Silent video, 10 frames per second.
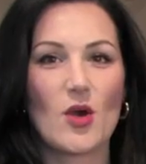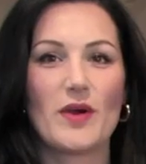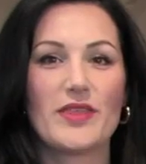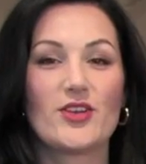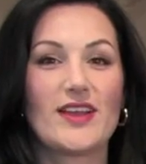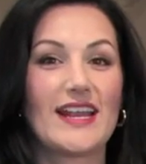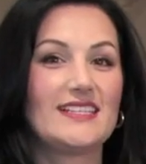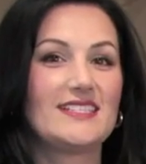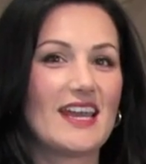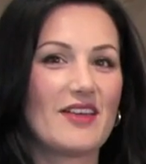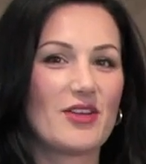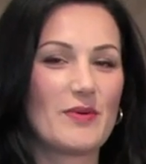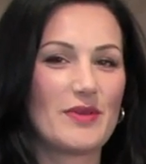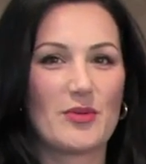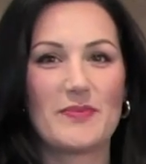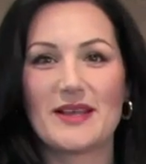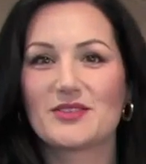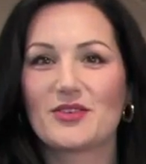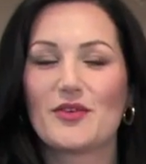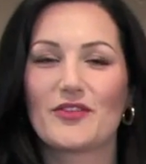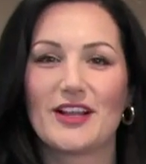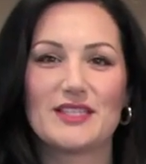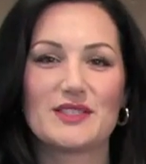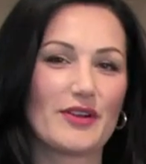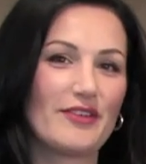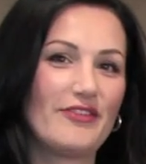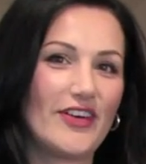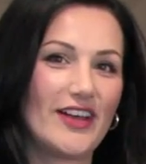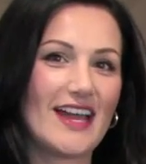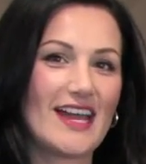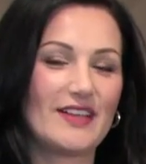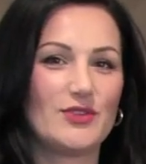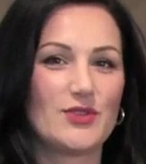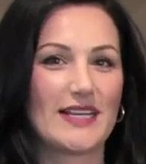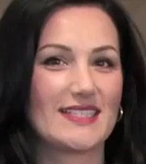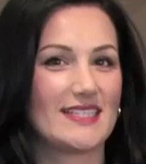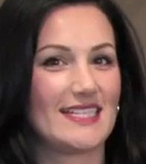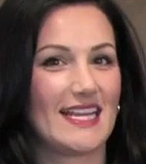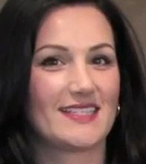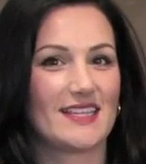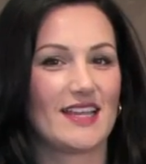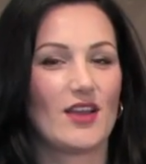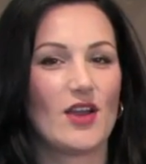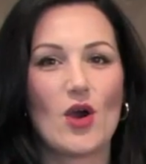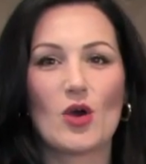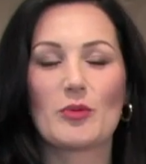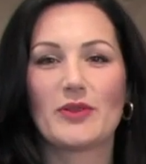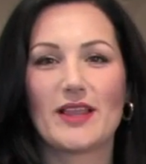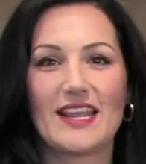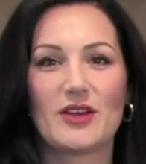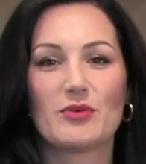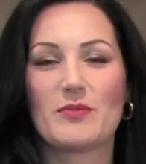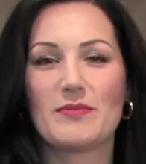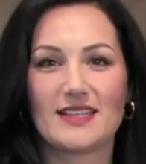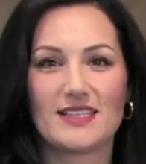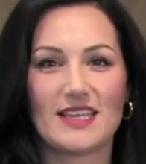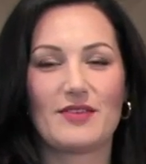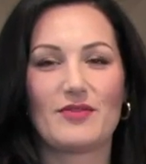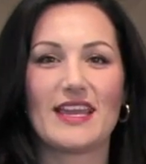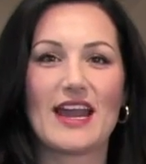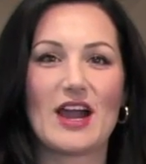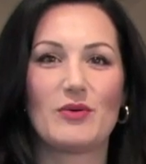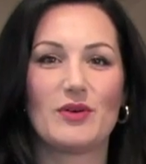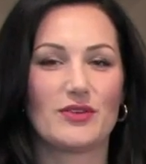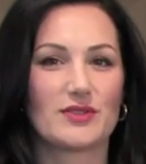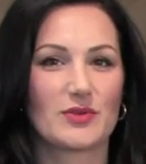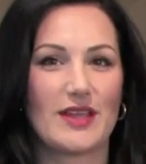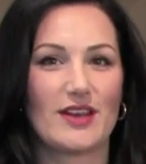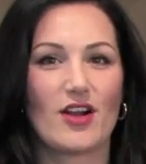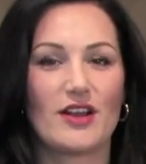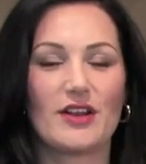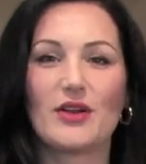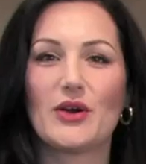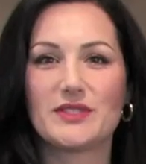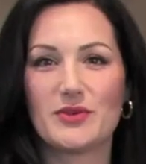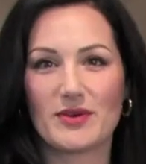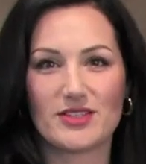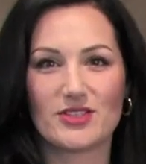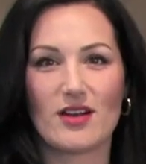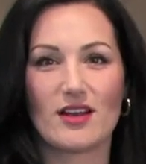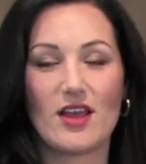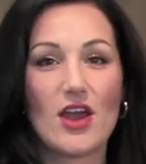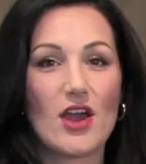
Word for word: Whether you're getting together with your best girlfriends for a fun night of drinks and dancing, or planning a romantic evening out with your sweetheart at a cozy restaurant,